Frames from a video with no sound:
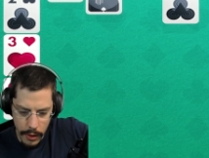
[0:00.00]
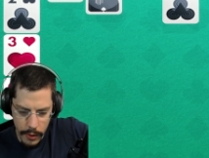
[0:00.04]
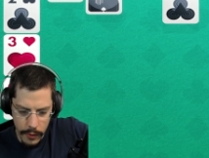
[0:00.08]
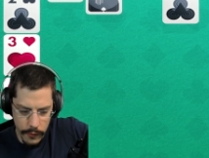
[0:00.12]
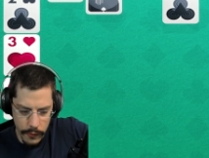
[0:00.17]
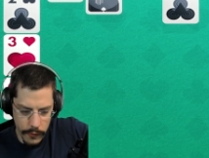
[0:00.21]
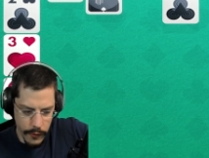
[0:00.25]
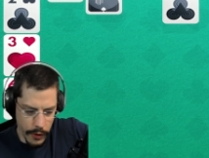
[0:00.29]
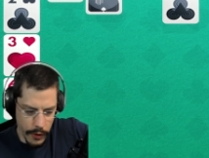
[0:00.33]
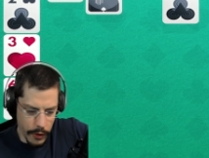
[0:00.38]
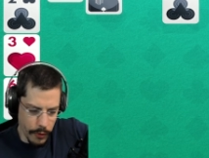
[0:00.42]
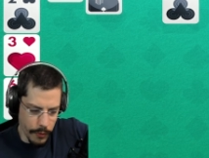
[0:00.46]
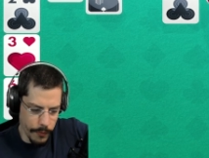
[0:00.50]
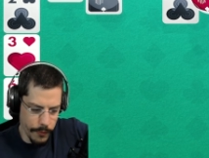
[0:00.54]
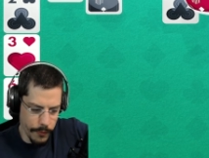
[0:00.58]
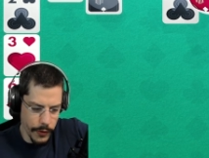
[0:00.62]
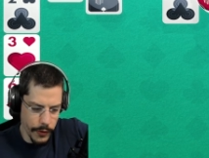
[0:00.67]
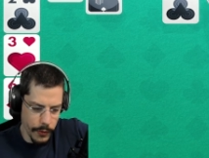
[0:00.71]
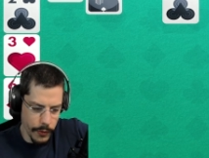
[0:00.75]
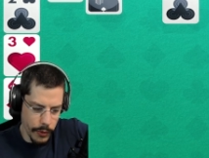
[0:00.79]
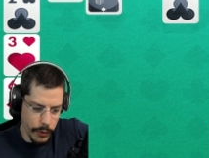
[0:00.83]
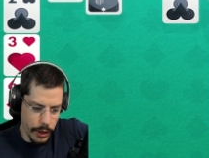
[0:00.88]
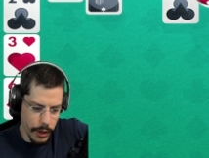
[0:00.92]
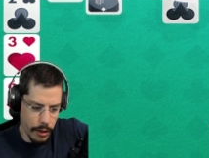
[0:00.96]
so
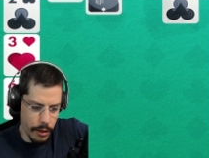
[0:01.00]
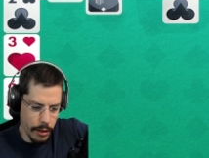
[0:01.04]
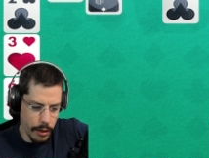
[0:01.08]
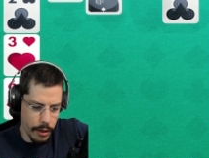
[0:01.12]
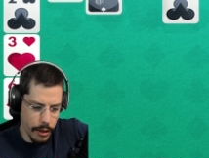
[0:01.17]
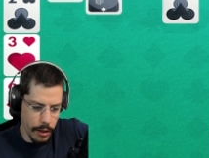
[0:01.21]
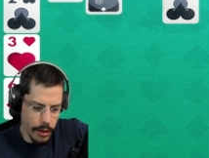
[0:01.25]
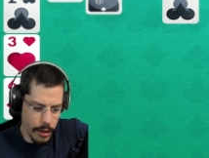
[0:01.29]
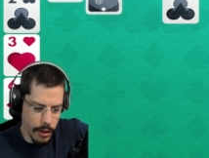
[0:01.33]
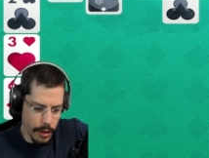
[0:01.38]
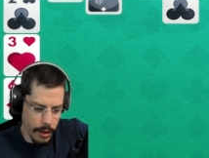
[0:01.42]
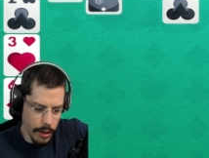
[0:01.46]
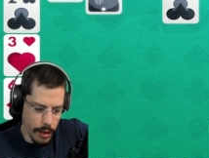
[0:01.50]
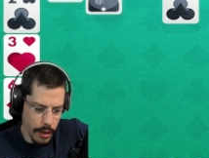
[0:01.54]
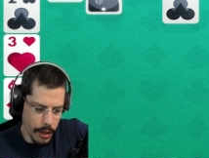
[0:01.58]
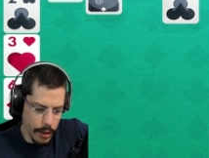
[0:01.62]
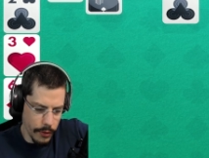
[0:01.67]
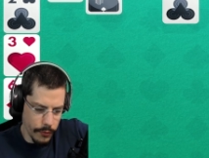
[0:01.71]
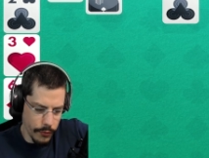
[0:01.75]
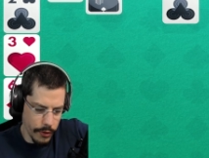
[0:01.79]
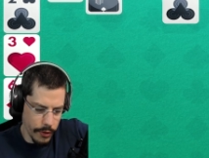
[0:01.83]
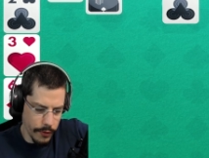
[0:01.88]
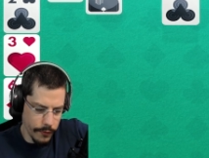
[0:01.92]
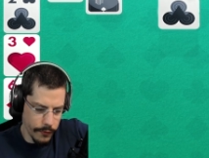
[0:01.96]
we get rid